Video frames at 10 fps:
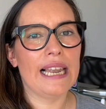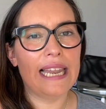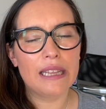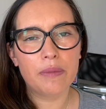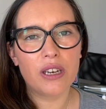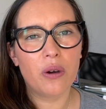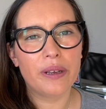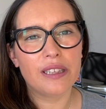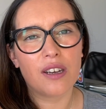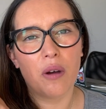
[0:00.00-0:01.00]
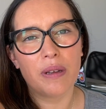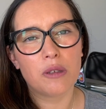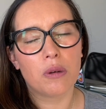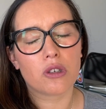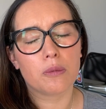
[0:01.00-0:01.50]
let me know in the
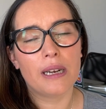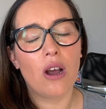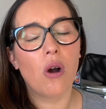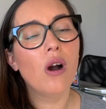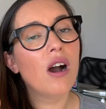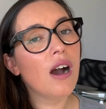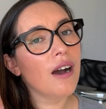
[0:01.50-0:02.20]
comments box below.